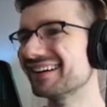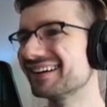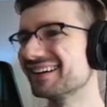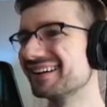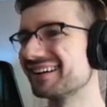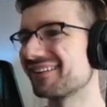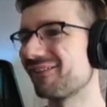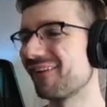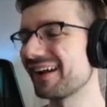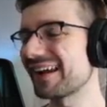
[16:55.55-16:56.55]
Oh,
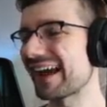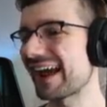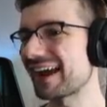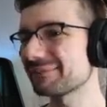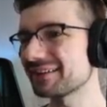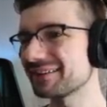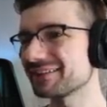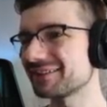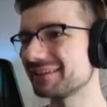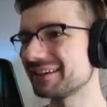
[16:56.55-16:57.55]
what happened
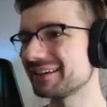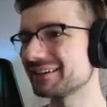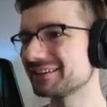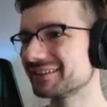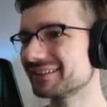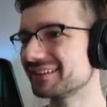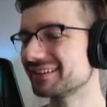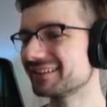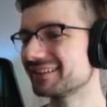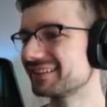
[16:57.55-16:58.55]
to me?
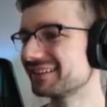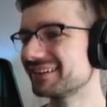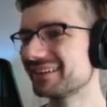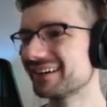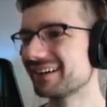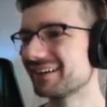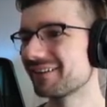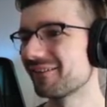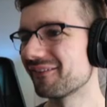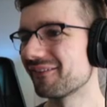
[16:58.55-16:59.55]
That's that.
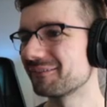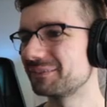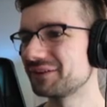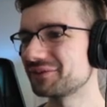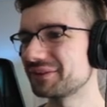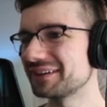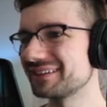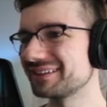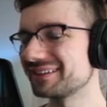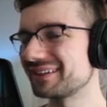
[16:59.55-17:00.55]

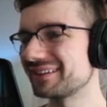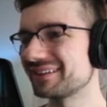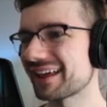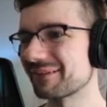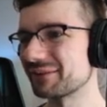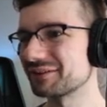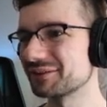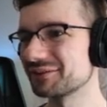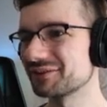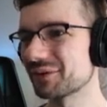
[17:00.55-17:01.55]
Between
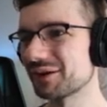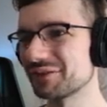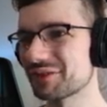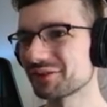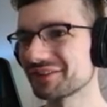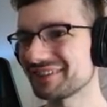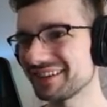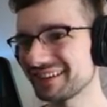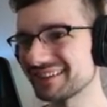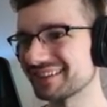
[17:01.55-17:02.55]
episodes twelve and
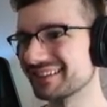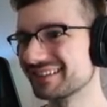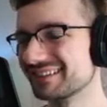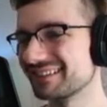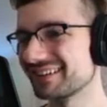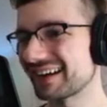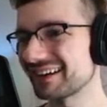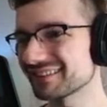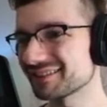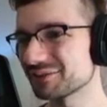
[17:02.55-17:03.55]
thirteen. I
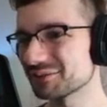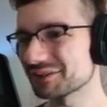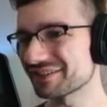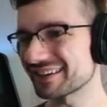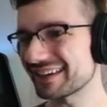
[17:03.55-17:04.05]
got so good at the